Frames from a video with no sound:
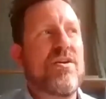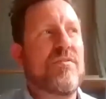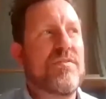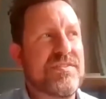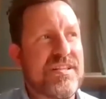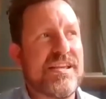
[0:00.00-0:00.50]
mean,
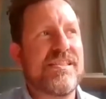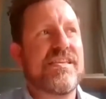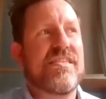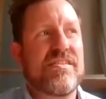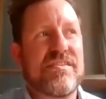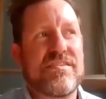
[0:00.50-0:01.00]
obviously
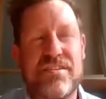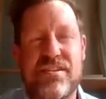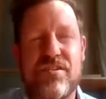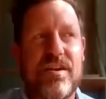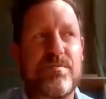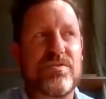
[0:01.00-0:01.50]
there's
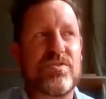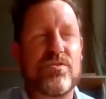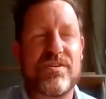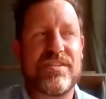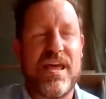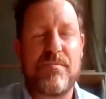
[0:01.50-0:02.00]
incredible
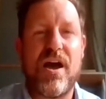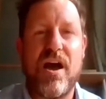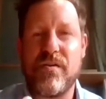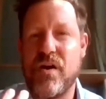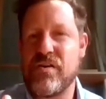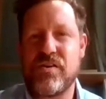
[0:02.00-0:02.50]
stories in that,
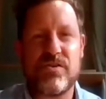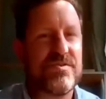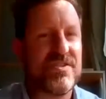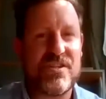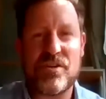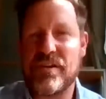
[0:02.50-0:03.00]
but are you
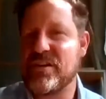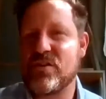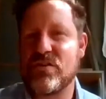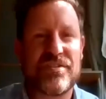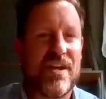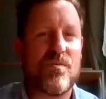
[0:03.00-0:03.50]
still in
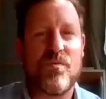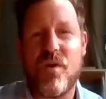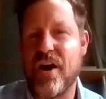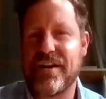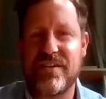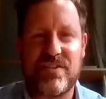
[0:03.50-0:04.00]
your same
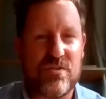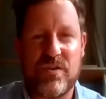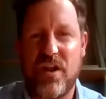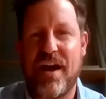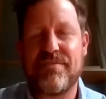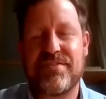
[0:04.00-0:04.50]
work? Is your
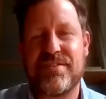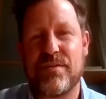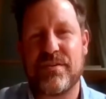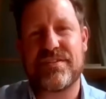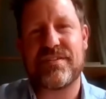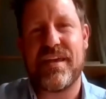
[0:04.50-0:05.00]
life
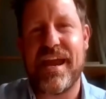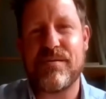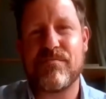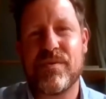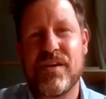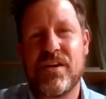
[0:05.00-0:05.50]
still the
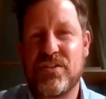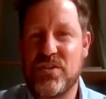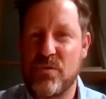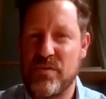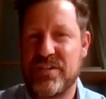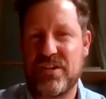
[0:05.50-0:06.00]
same to